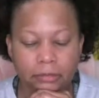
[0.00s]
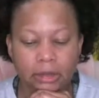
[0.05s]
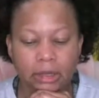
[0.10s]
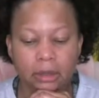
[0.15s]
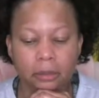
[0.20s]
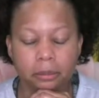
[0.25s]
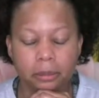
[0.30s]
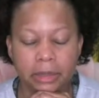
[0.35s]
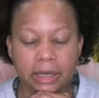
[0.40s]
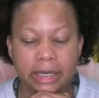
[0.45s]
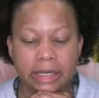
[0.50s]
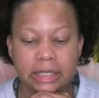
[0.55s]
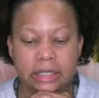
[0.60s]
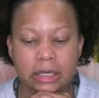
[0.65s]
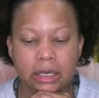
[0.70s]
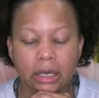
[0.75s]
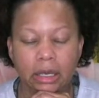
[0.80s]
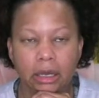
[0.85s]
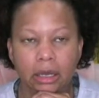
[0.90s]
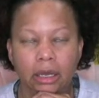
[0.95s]
But
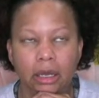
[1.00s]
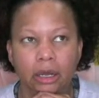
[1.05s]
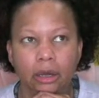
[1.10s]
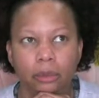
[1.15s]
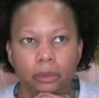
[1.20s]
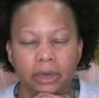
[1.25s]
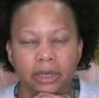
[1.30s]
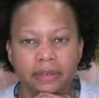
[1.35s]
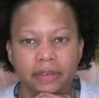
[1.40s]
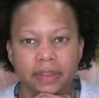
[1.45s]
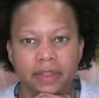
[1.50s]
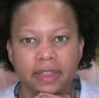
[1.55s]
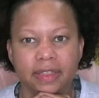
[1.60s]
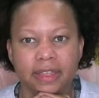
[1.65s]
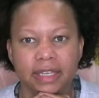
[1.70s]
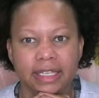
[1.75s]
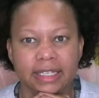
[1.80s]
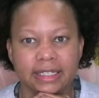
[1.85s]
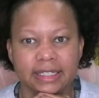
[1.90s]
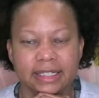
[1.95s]
one of the
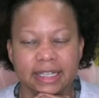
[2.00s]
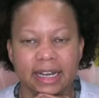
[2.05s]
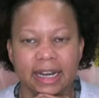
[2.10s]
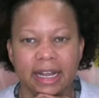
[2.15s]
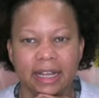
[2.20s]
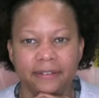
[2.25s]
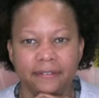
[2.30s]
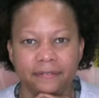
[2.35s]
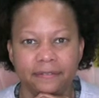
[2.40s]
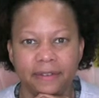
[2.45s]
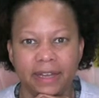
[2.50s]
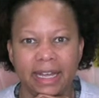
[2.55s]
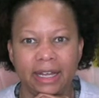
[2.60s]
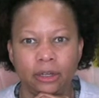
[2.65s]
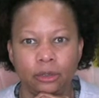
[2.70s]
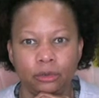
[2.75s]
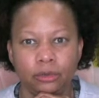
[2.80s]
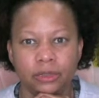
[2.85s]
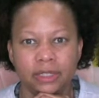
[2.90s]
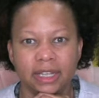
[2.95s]
things that I
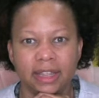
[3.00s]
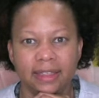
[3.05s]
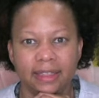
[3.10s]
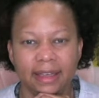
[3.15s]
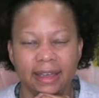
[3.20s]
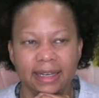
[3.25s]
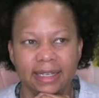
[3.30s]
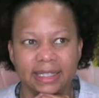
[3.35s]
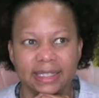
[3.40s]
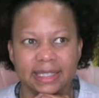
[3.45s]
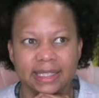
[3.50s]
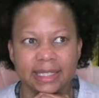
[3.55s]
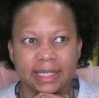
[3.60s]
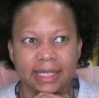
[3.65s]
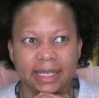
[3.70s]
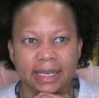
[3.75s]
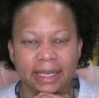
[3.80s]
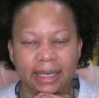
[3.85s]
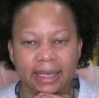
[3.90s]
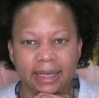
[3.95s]
found that is
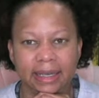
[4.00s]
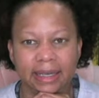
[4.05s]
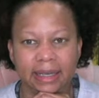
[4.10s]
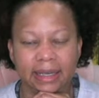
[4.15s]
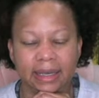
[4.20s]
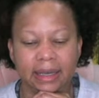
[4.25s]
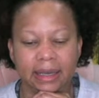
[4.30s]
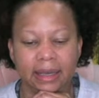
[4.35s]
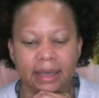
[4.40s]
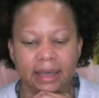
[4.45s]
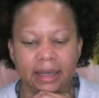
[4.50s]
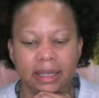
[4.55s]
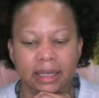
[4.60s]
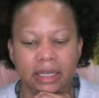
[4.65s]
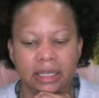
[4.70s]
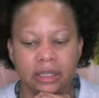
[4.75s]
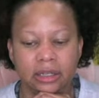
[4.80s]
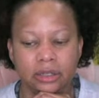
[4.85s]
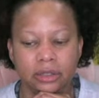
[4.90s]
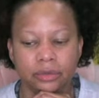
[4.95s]
key
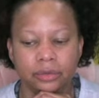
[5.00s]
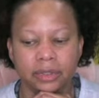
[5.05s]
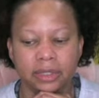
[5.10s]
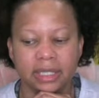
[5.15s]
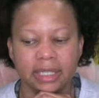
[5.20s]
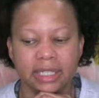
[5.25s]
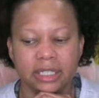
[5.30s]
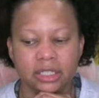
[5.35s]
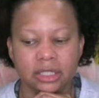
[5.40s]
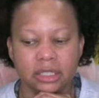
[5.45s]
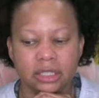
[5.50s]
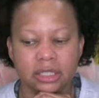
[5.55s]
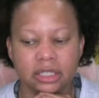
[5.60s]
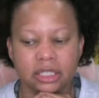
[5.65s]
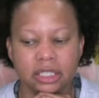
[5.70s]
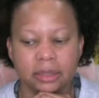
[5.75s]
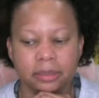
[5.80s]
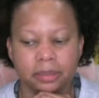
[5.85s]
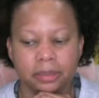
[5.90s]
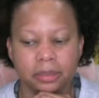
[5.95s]
in the
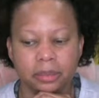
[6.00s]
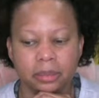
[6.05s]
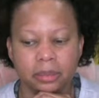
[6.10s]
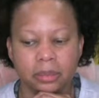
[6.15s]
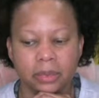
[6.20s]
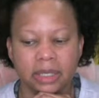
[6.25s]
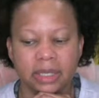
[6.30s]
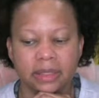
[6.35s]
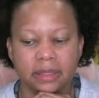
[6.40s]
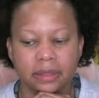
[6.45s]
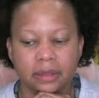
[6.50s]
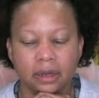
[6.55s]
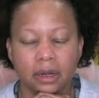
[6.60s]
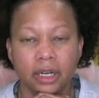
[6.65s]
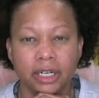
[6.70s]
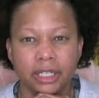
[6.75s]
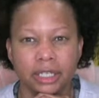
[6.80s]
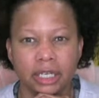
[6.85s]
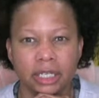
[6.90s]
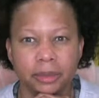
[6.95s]
relationship with our
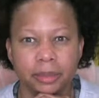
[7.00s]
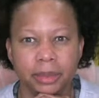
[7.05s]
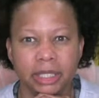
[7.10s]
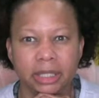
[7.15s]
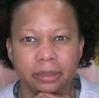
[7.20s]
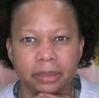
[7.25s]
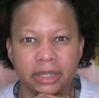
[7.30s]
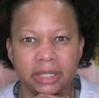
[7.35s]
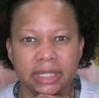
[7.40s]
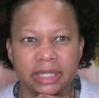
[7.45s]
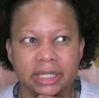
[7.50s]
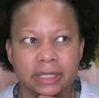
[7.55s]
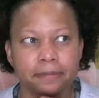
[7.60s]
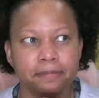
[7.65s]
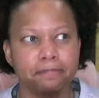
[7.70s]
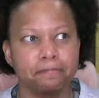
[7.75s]
young people is,